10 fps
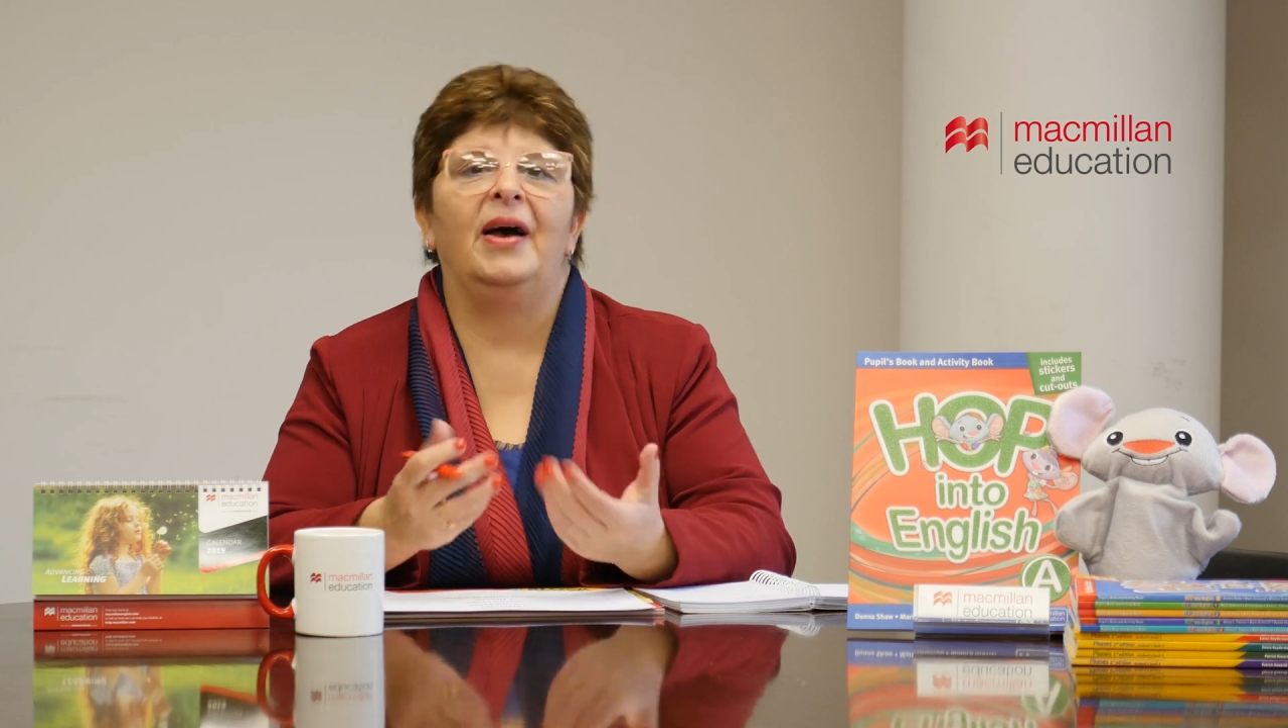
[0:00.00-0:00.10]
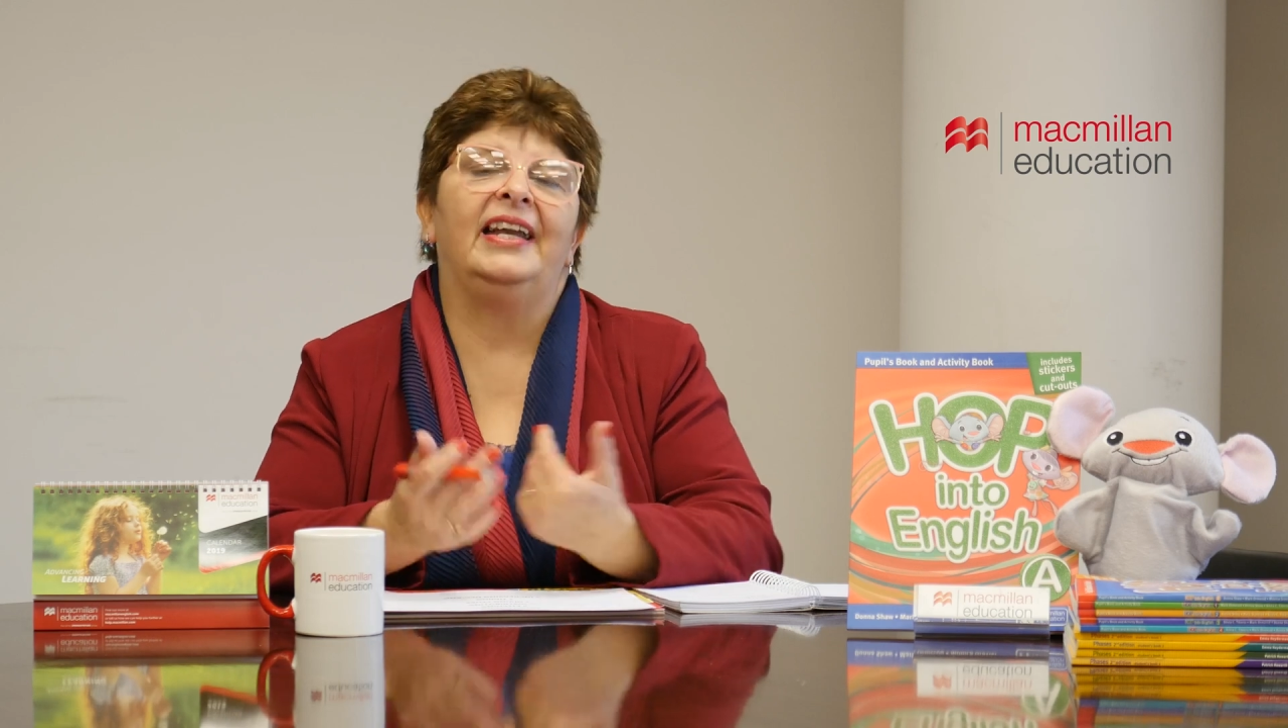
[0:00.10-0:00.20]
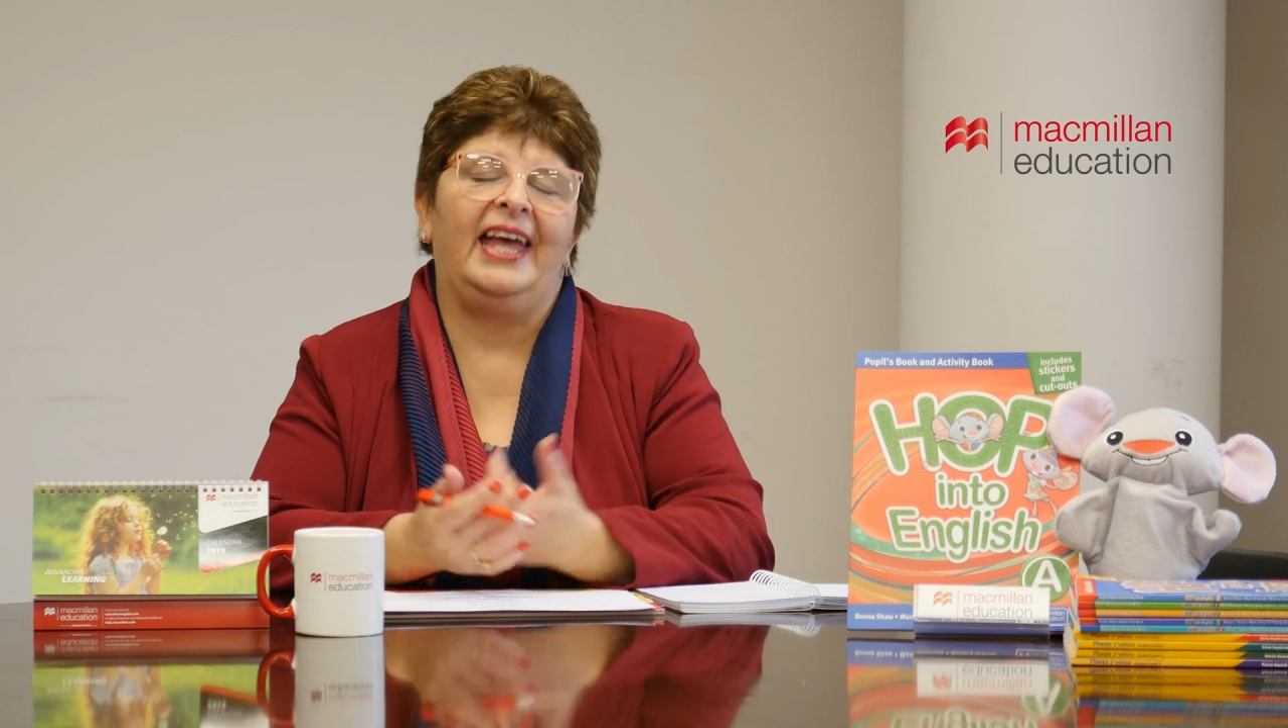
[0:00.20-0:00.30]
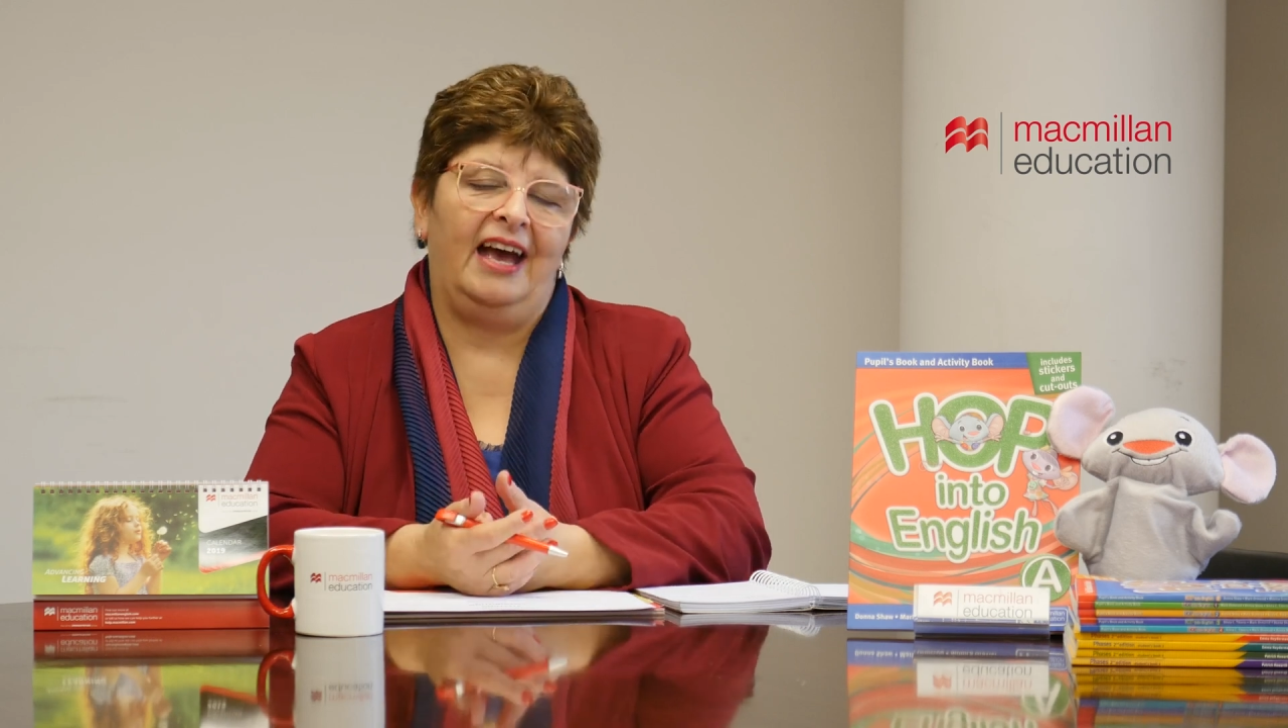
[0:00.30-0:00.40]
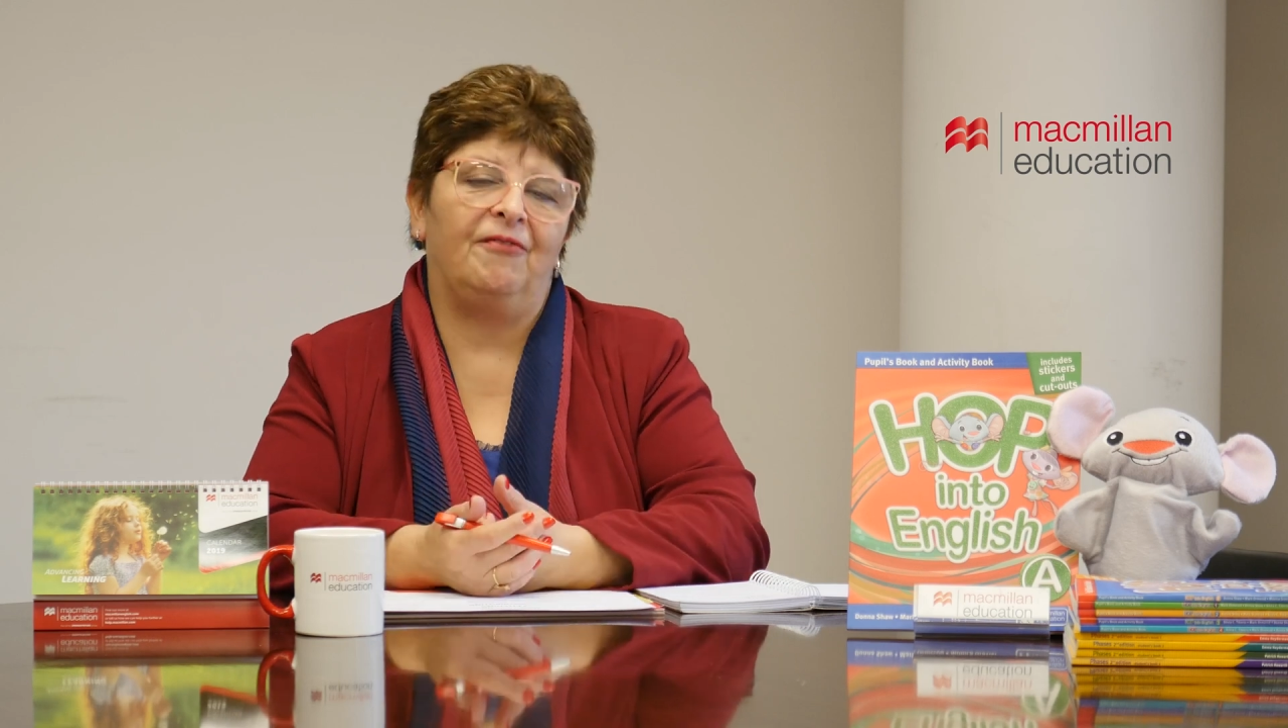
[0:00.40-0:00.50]

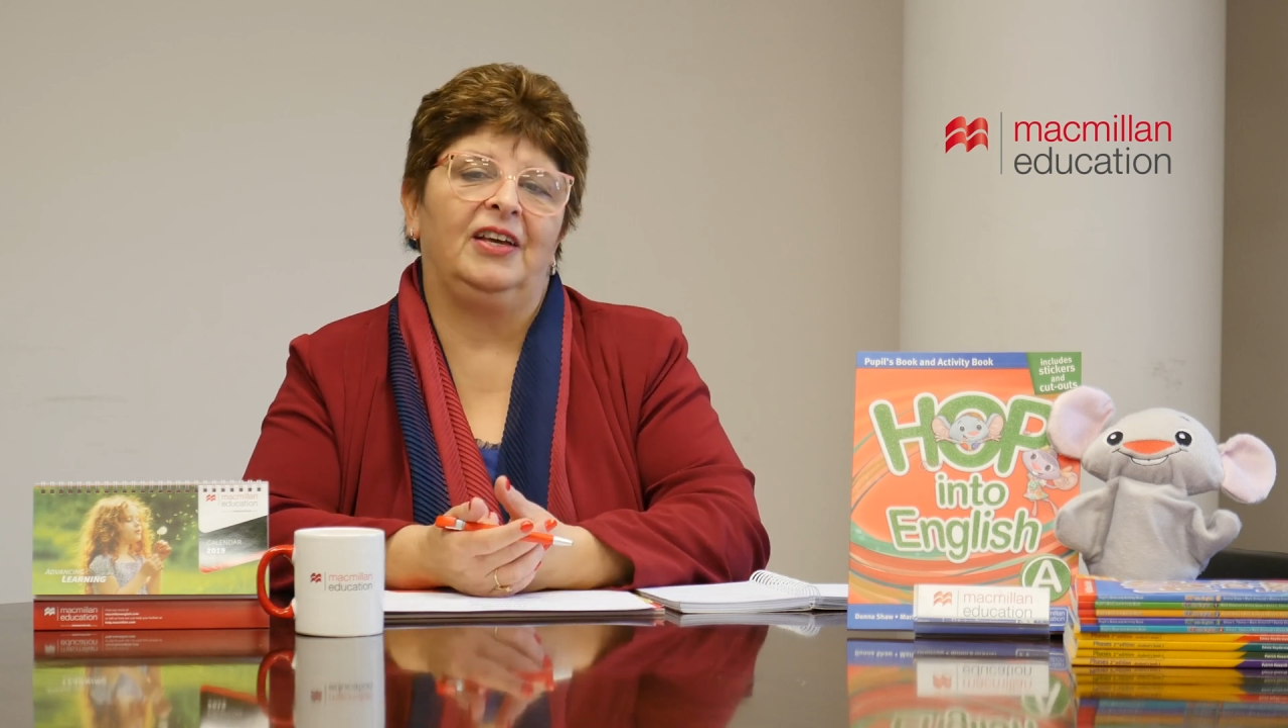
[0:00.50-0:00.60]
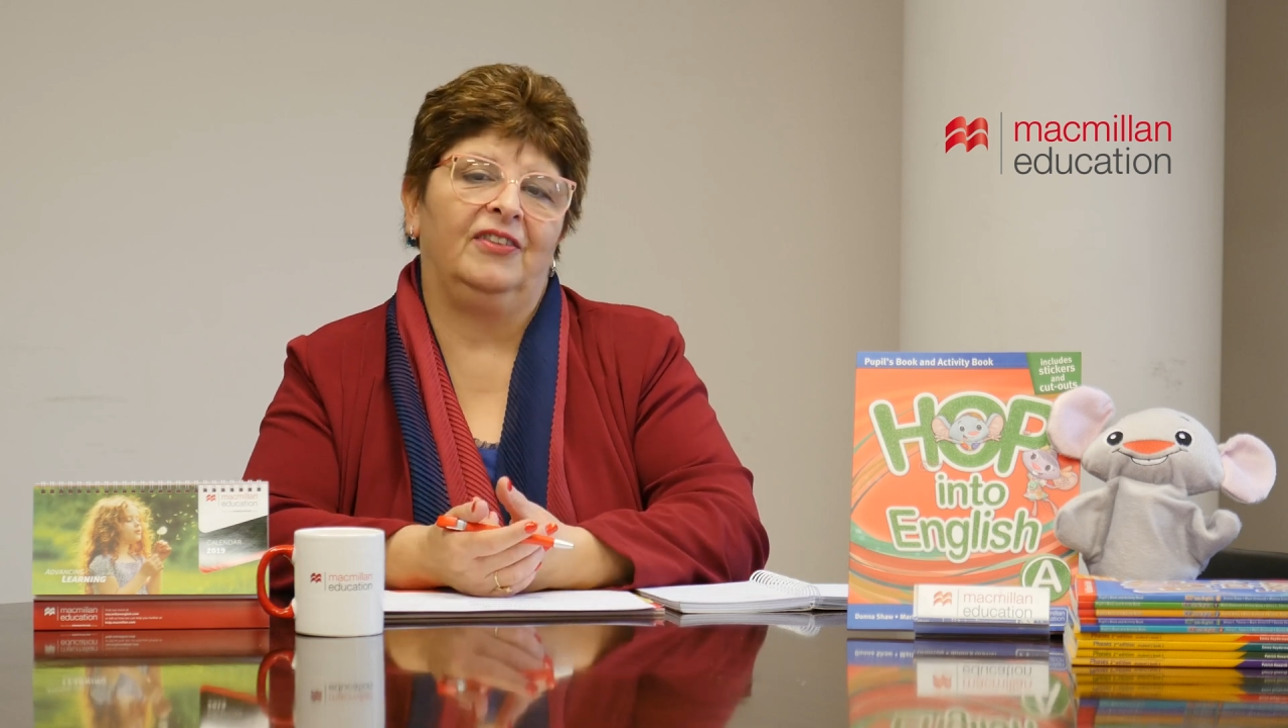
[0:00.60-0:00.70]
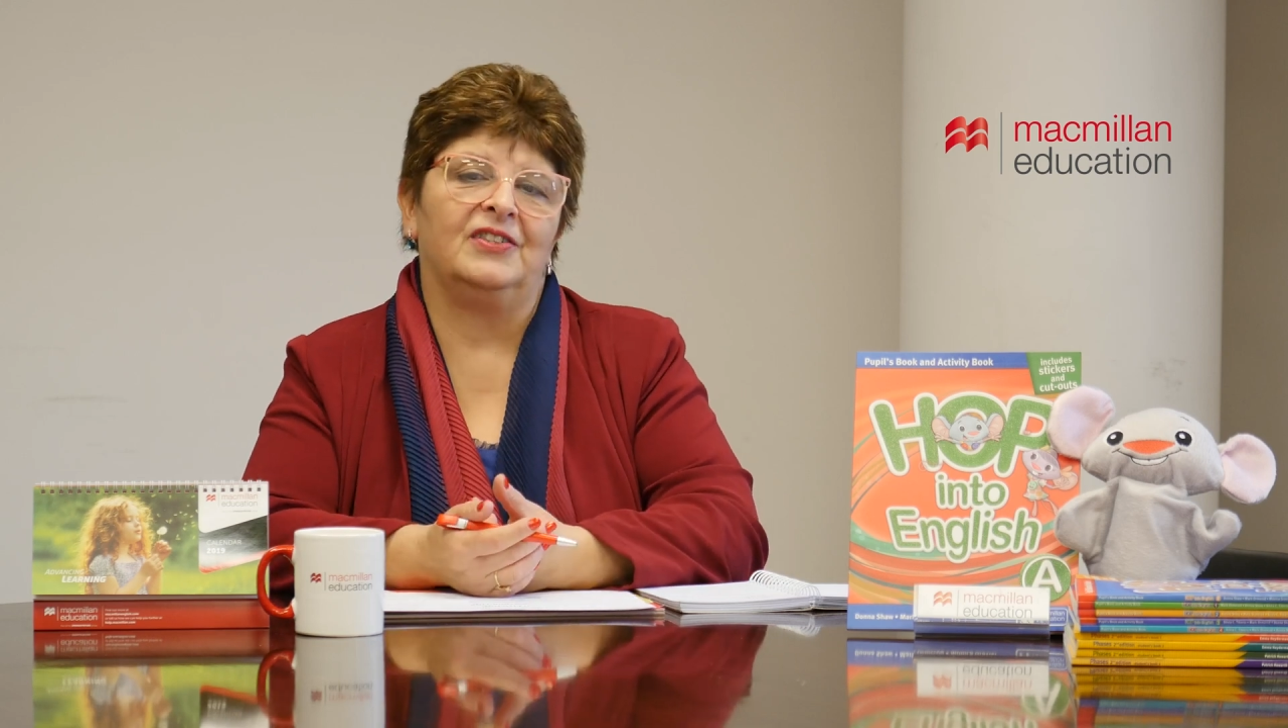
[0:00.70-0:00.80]
and having the